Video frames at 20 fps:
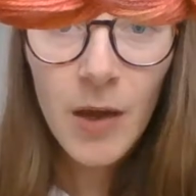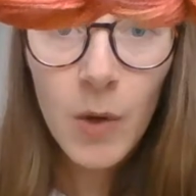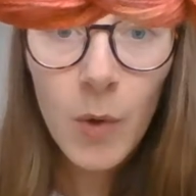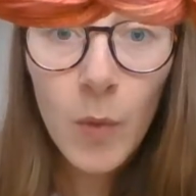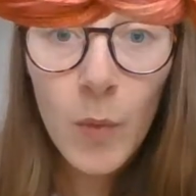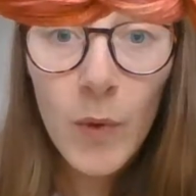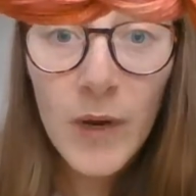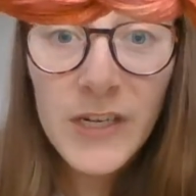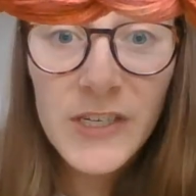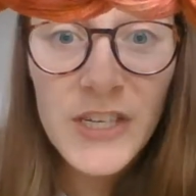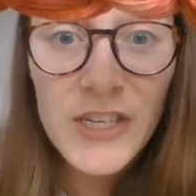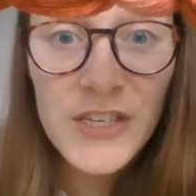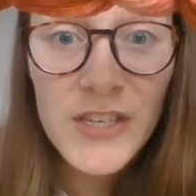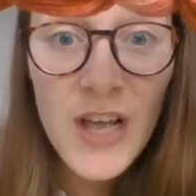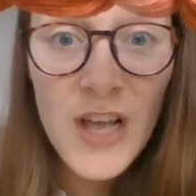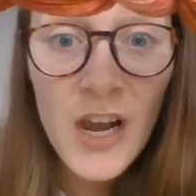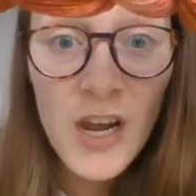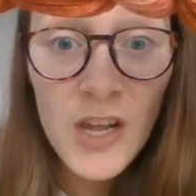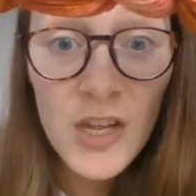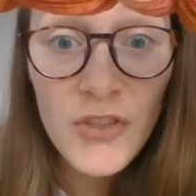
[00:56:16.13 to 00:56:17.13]
which is
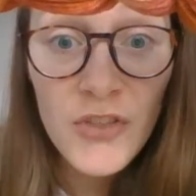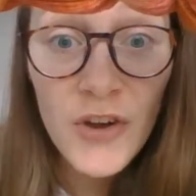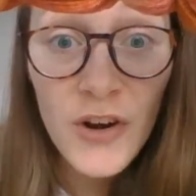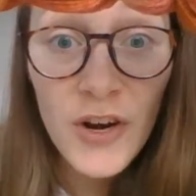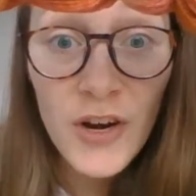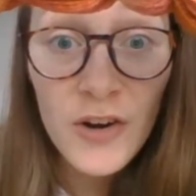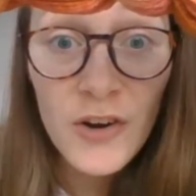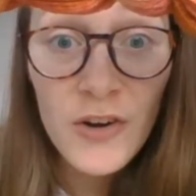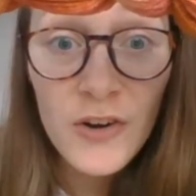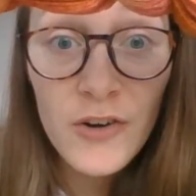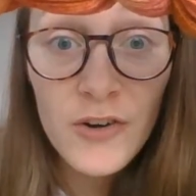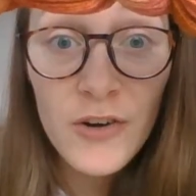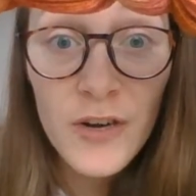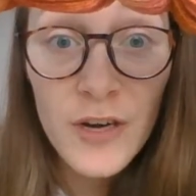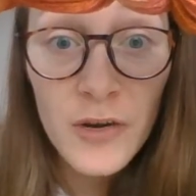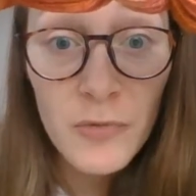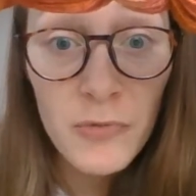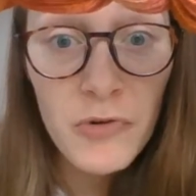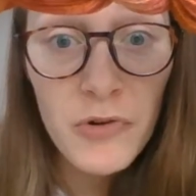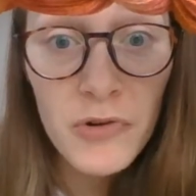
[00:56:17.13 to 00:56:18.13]
a lot darker in
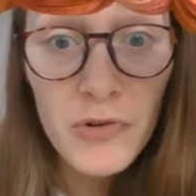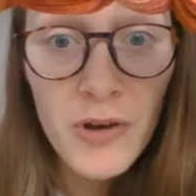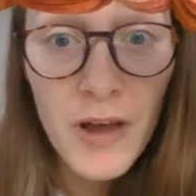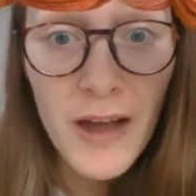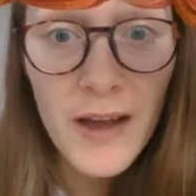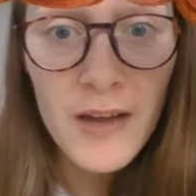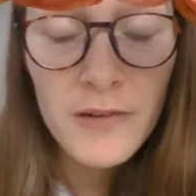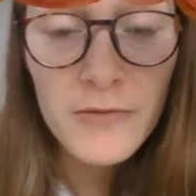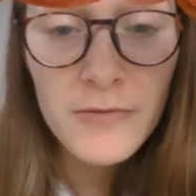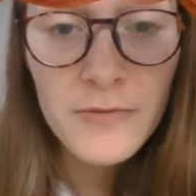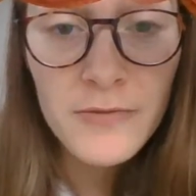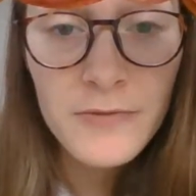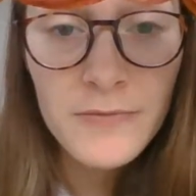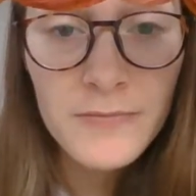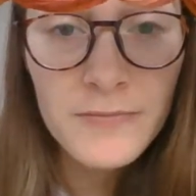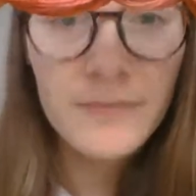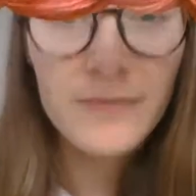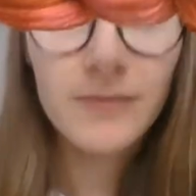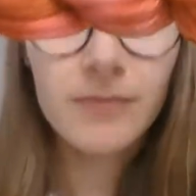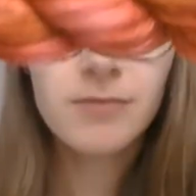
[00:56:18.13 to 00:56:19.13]
real life
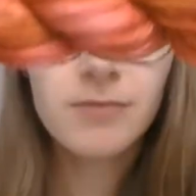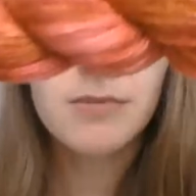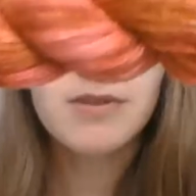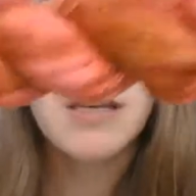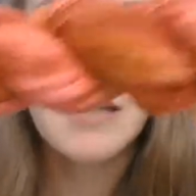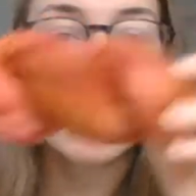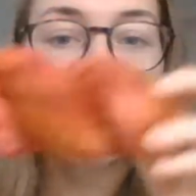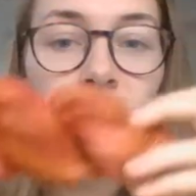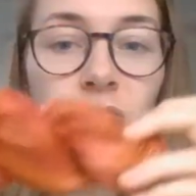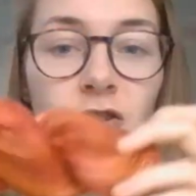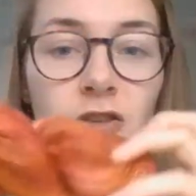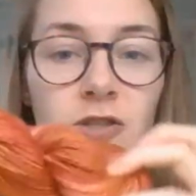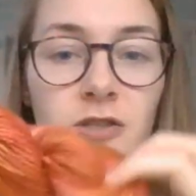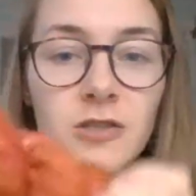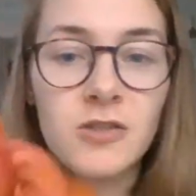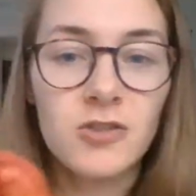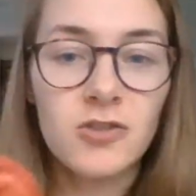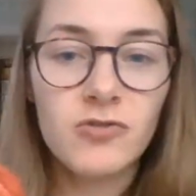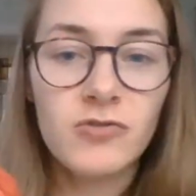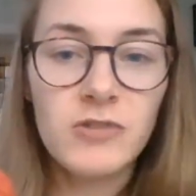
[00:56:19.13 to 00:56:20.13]
than it looks on
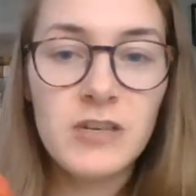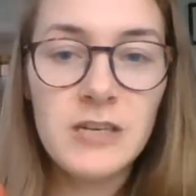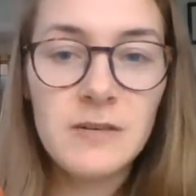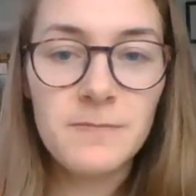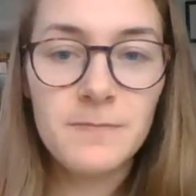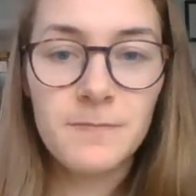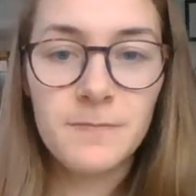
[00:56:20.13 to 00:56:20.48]
the screen.